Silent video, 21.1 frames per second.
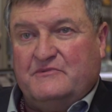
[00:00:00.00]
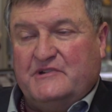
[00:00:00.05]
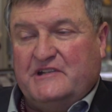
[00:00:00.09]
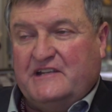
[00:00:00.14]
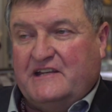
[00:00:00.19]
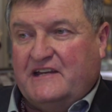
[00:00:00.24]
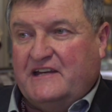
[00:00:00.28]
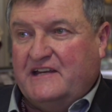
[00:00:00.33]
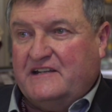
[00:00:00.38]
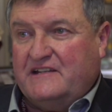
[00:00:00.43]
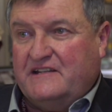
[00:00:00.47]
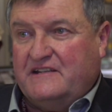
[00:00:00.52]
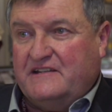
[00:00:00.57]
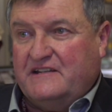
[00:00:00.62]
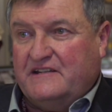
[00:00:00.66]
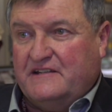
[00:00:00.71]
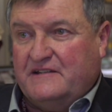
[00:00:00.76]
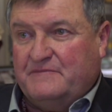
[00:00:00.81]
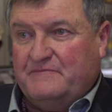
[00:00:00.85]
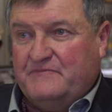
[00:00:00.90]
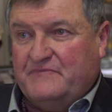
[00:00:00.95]
we had
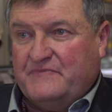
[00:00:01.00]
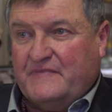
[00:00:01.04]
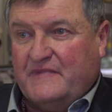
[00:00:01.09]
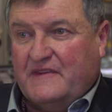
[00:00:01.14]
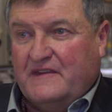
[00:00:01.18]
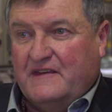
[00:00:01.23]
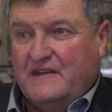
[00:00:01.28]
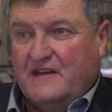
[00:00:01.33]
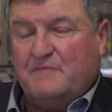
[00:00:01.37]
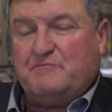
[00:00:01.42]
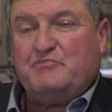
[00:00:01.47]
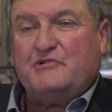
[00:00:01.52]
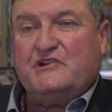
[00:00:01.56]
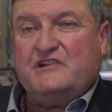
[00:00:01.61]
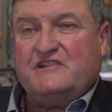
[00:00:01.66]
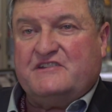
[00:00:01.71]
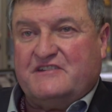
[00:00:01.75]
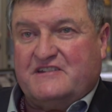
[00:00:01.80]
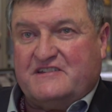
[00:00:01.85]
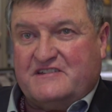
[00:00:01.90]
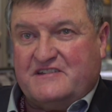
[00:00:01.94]
a pretty
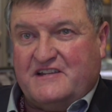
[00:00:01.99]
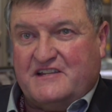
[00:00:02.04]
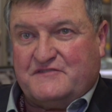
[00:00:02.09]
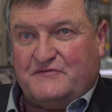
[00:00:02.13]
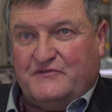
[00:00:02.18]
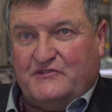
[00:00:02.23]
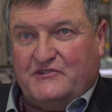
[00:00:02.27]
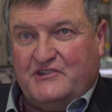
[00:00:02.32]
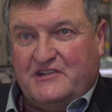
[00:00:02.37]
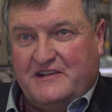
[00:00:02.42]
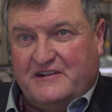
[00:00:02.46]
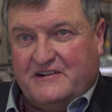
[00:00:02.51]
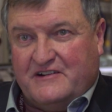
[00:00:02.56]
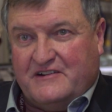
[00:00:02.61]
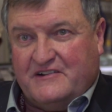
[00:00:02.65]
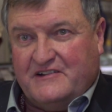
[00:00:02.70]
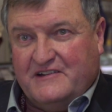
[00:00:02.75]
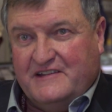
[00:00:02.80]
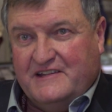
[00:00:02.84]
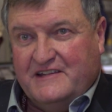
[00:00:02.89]
successful year.